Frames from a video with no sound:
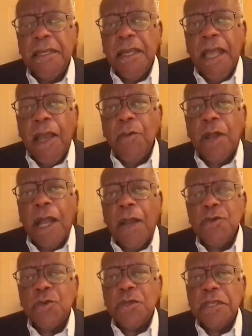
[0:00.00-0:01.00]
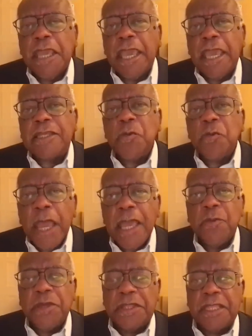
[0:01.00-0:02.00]
how you could get
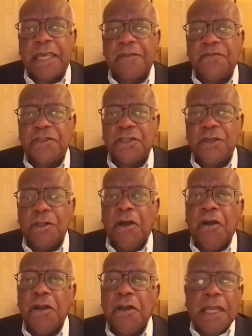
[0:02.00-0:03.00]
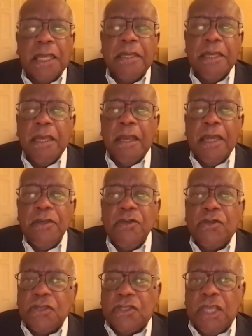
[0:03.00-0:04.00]
away with that for so long. And I
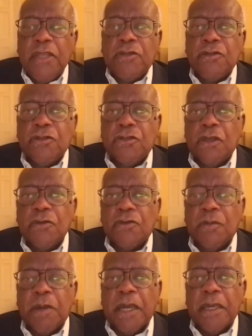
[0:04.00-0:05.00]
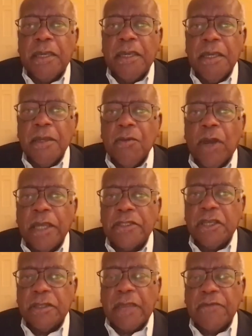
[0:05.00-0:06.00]
used to say so to my white
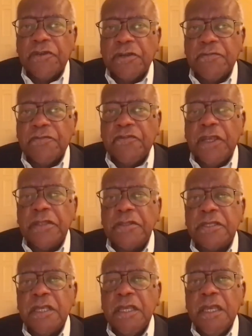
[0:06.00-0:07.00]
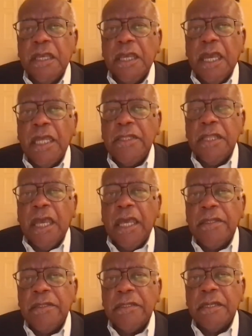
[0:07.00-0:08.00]
South African friends. And
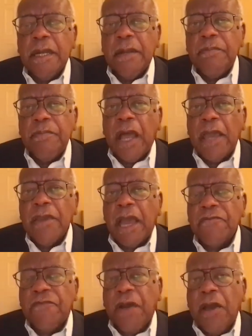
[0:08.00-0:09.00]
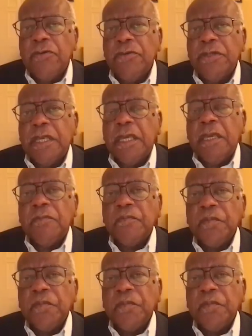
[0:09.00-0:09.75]
I found the